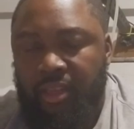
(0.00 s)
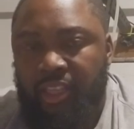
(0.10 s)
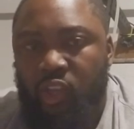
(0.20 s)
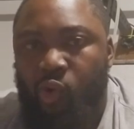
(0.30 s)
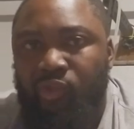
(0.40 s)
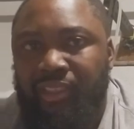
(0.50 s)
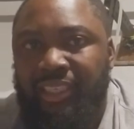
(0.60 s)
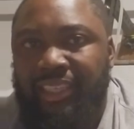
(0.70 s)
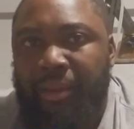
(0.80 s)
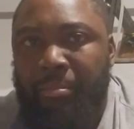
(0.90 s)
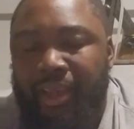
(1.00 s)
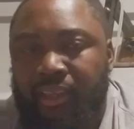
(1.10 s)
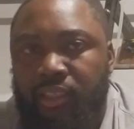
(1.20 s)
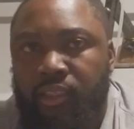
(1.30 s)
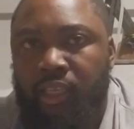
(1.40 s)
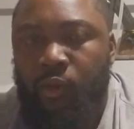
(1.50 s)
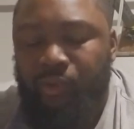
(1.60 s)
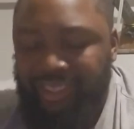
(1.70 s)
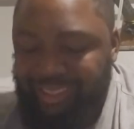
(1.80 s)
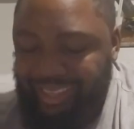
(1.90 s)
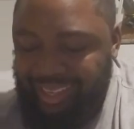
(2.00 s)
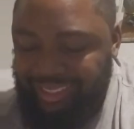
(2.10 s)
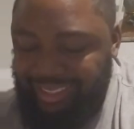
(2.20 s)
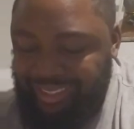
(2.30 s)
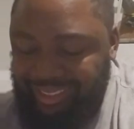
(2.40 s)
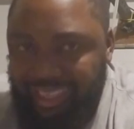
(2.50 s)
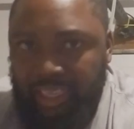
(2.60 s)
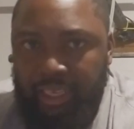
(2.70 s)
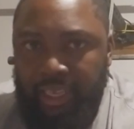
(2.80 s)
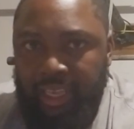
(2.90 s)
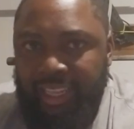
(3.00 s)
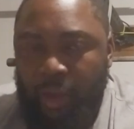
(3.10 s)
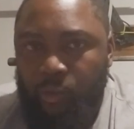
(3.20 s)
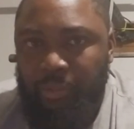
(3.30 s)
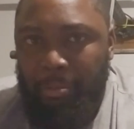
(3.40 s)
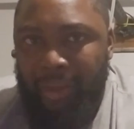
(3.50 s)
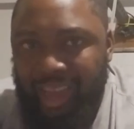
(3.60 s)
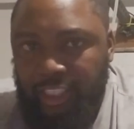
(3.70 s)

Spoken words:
The only thing that matters was at the end of the day, that was my